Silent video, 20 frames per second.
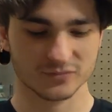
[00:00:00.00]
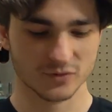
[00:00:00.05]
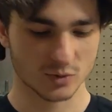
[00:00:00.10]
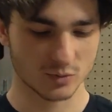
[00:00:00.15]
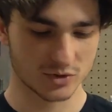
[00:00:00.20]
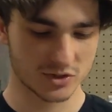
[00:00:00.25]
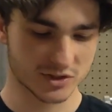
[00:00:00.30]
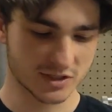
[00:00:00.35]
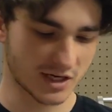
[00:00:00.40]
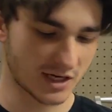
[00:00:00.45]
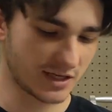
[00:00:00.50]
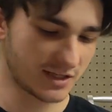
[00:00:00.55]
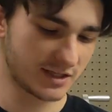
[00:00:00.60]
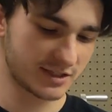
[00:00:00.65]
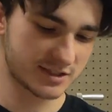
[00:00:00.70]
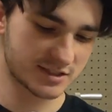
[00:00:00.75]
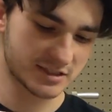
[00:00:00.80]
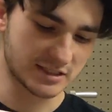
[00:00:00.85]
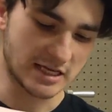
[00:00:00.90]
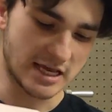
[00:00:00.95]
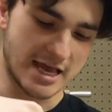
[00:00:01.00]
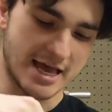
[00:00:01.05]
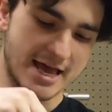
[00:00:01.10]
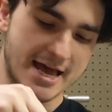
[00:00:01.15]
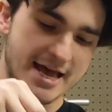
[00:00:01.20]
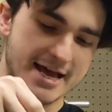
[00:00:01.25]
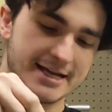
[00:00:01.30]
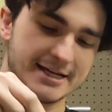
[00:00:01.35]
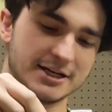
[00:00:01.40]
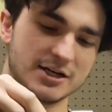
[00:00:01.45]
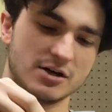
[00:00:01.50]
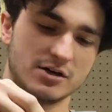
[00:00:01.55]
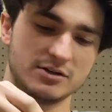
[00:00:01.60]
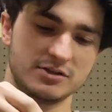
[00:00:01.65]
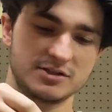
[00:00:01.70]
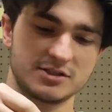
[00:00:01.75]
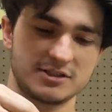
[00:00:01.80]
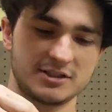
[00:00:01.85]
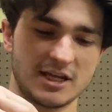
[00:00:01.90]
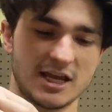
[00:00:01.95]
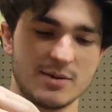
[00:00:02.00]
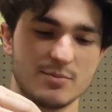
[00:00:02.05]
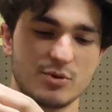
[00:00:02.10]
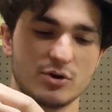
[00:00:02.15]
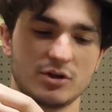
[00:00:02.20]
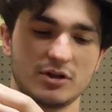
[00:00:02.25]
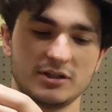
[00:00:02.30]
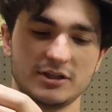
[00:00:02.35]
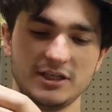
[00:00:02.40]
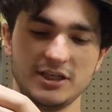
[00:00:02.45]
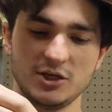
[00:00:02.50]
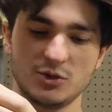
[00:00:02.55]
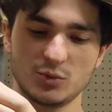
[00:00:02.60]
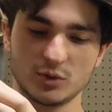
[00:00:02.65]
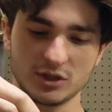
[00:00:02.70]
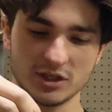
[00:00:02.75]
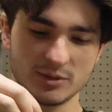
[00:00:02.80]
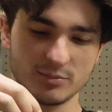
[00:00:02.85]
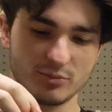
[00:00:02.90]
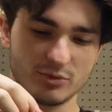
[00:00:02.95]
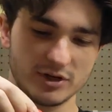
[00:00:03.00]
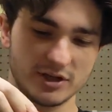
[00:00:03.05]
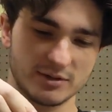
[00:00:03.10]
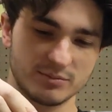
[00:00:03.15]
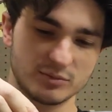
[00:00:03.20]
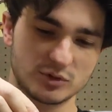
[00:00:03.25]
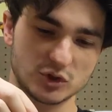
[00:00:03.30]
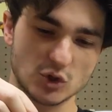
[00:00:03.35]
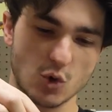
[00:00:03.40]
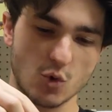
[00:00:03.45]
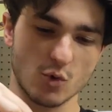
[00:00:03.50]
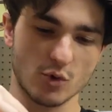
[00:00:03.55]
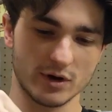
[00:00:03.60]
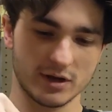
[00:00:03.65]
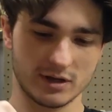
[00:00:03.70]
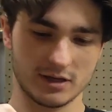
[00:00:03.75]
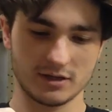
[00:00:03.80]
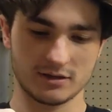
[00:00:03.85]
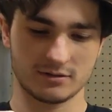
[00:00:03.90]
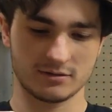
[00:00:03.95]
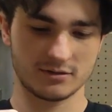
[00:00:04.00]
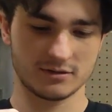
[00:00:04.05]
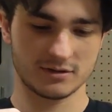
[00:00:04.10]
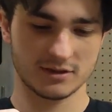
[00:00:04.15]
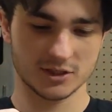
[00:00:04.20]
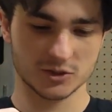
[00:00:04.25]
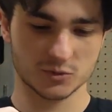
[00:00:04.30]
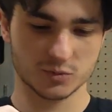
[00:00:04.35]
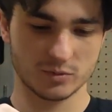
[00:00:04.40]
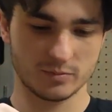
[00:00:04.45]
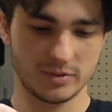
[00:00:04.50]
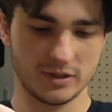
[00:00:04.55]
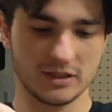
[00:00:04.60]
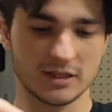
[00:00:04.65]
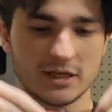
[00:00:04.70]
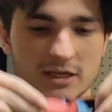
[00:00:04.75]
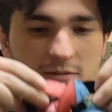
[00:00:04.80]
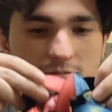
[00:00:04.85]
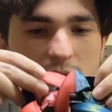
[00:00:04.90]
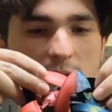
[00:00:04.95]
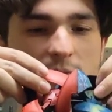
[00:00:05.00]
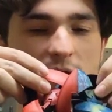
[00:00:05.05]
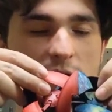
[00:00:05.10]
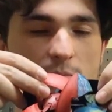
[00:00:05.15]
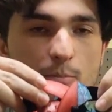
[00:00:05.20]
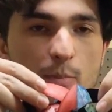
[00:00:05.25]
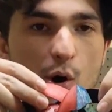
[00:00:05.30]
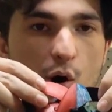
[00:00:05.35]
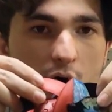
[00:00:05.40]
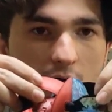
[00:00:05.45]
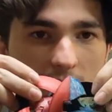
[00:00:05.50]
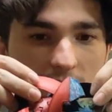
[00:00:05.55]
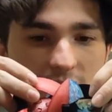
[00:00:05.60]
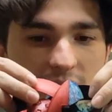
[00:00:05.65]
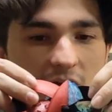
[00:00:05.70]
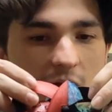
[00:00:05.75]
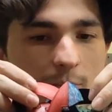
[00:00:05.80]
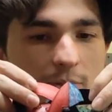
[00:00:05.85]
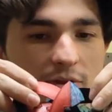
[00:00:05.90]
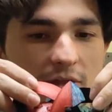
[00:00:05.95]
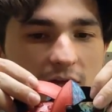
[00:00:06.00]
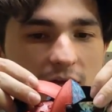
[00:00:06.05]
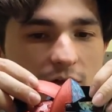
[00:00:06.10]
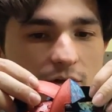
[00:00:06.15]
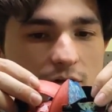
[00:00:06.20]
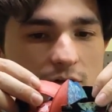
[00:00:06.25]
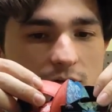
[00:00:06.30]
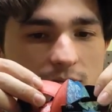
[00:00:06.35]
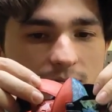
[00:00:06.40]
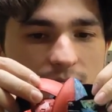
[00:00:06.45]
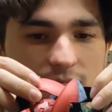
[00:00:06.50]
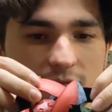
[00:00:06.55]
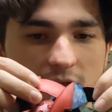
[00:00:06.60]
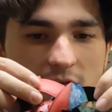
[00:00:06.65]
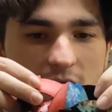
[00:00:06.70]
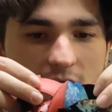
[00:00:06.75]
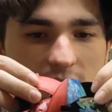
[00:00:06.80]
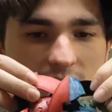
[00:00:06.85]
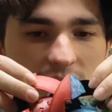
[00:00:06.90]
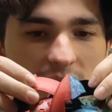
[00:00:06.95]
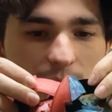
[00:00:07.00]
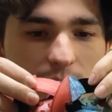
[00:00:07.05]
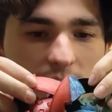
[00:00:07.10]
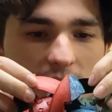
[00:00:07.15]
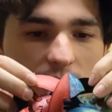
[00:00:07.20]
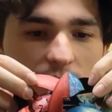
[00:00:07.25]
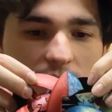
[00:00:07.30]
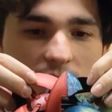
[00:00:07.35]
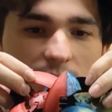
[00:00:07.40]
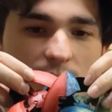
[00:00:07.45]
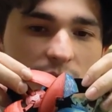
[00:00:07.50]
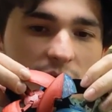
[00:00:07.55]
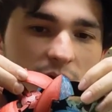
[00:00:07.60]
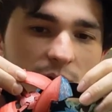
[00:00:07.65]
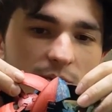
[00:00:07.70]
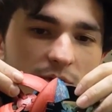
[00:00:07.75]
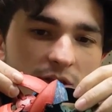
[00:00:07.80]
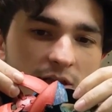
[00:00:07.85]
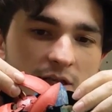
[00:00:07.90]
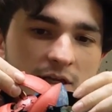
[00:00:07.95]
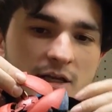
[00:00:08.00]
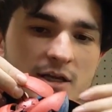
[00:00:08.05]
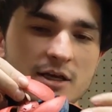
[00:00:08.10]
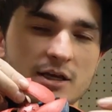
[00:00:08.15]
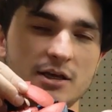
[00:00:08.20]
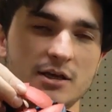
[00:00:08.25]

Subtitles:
which is kind of this unstable equilibrium toy, and this would be like maybe a ball at the top of the hill, the unstable equilibrium, and then